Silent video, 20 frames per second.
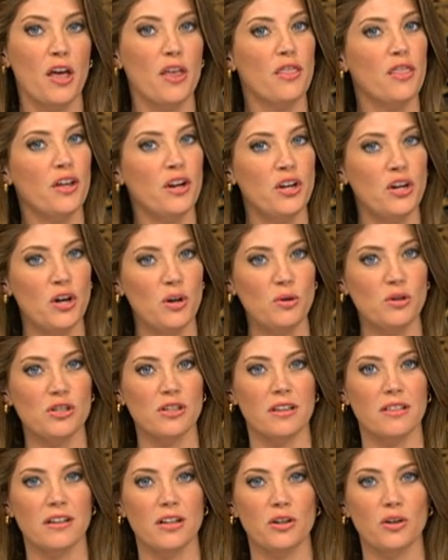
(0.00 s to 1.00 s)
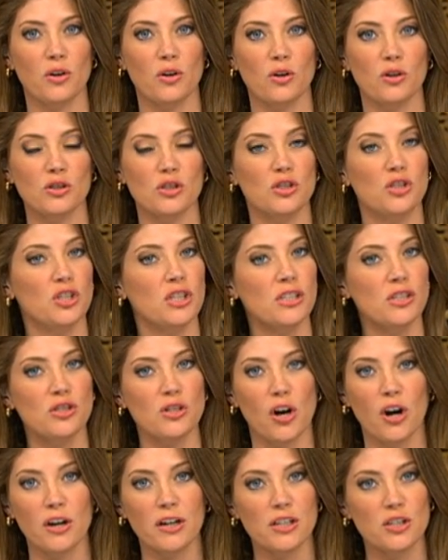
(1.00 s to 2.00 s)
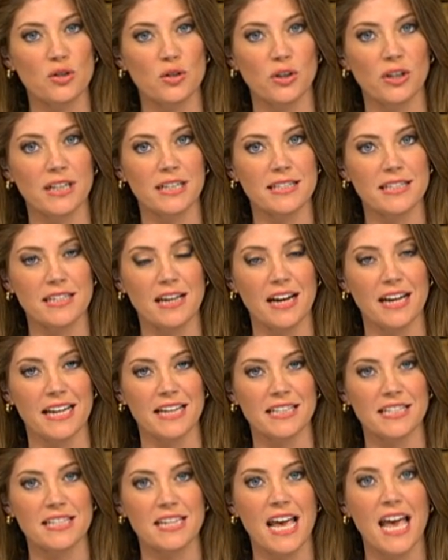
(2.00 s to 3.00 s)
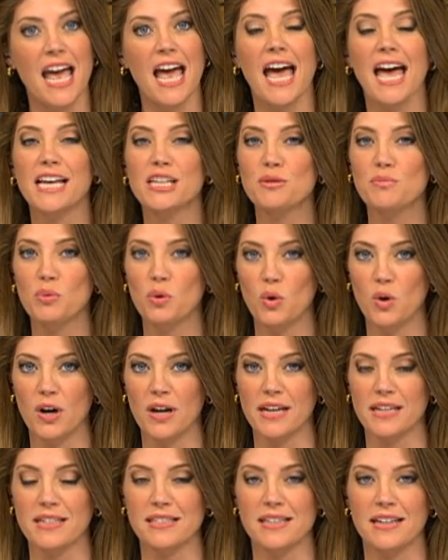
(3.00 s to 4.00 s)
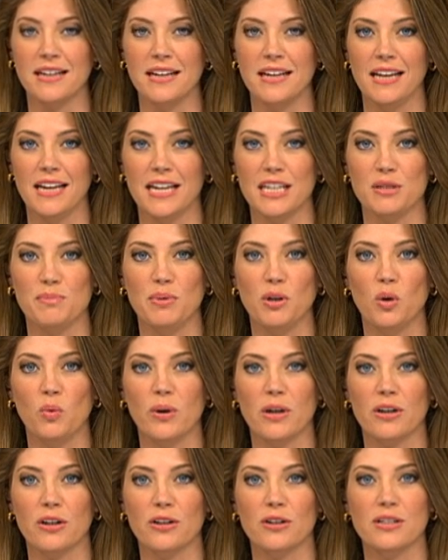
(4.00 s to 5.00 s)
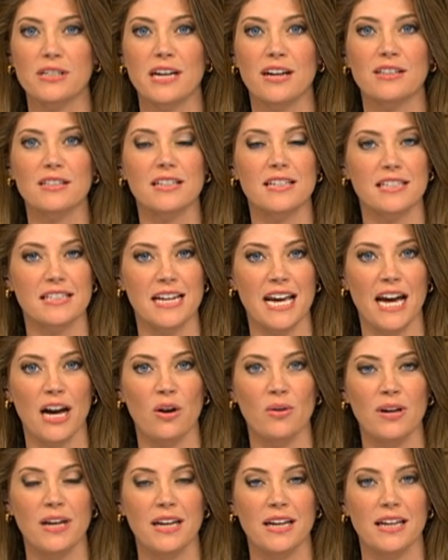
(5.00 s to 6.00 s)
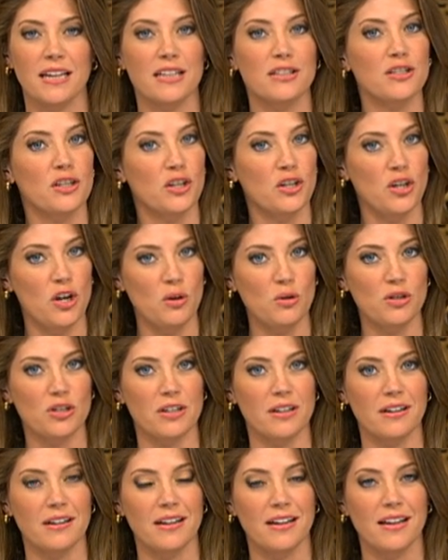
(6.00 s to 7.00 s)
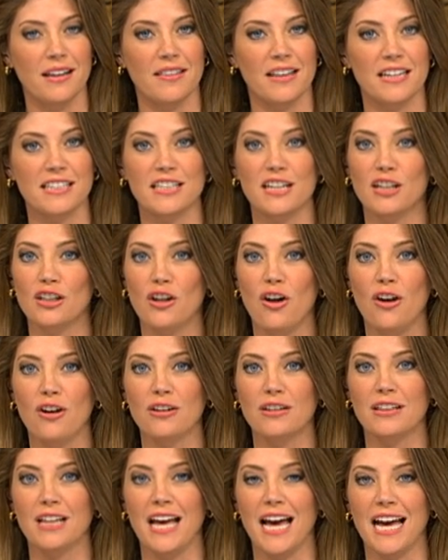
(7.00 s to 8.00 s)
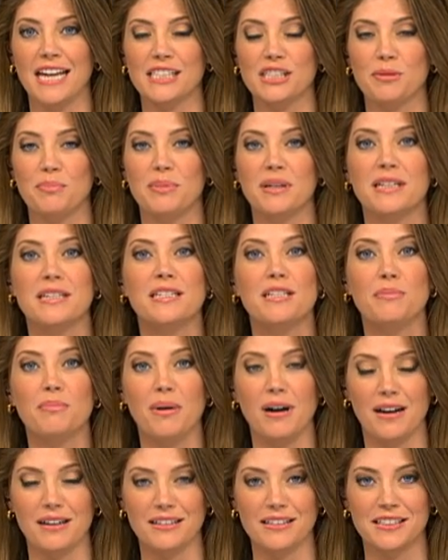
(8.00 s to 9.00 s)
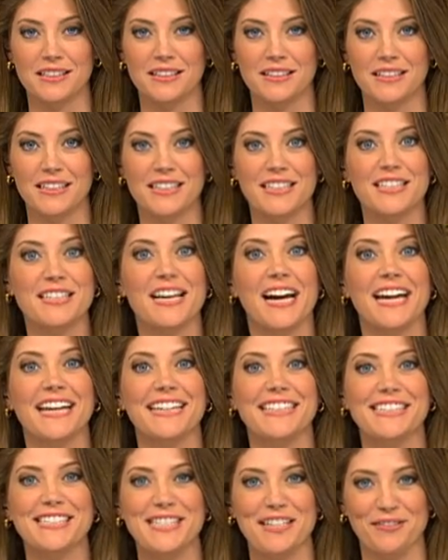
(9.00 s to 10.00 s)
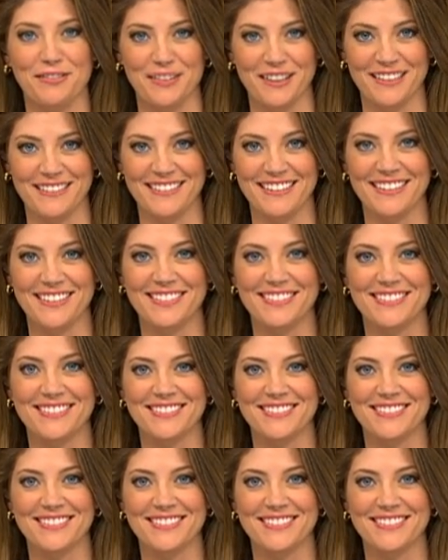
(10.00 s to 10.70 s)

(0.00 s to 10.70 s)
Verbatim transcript: the notion that girls just aren't as good at science as boys. As Bill Whitaker tells us now, it's a notion that has at long last been debunked scientifically.